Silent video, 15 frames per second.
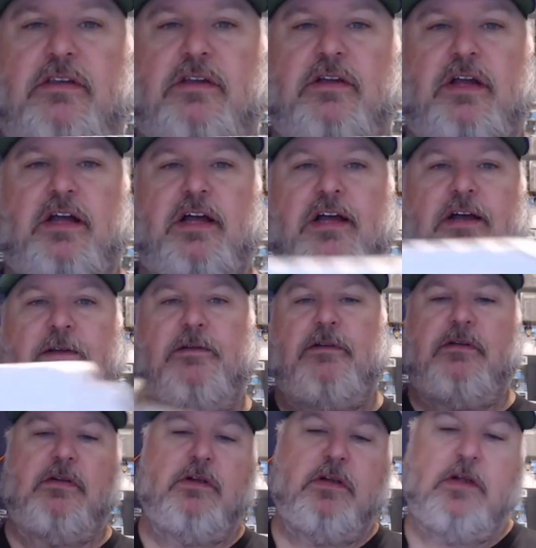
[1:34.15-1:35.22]
I
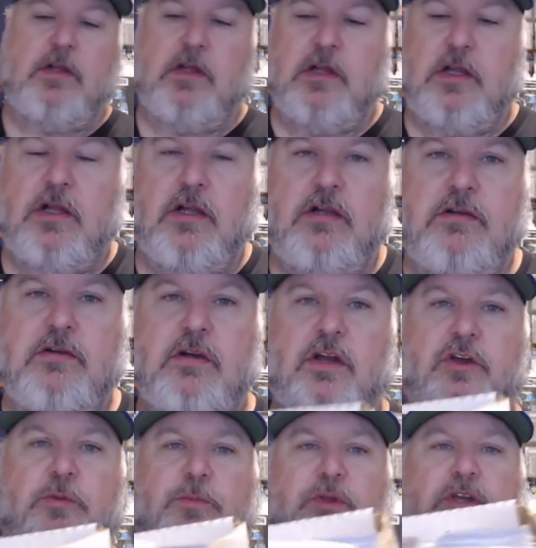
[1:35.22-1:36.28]

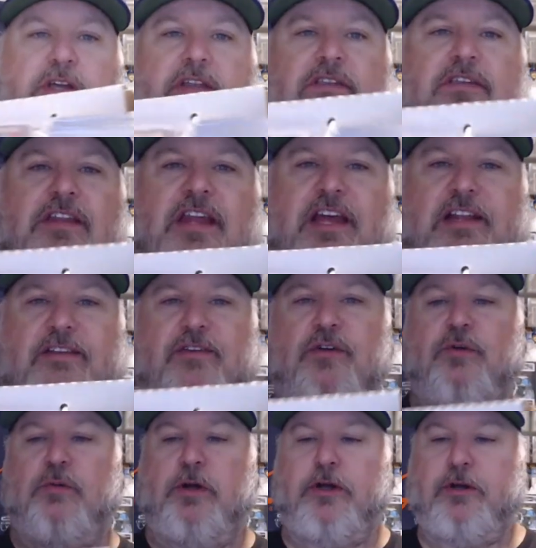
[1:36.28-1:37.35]
hope you can see that. Two
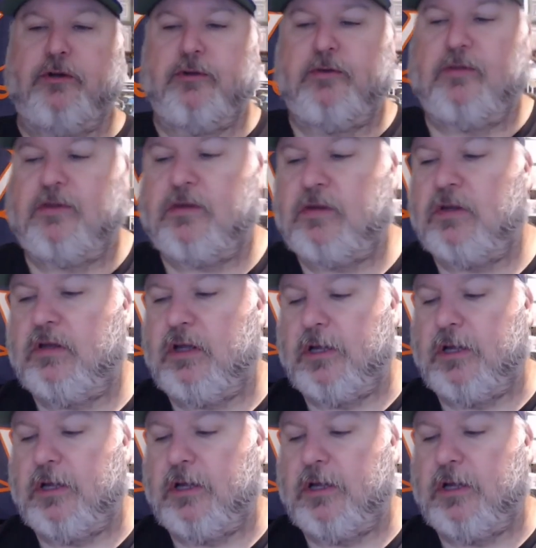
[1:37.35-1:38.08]
rows.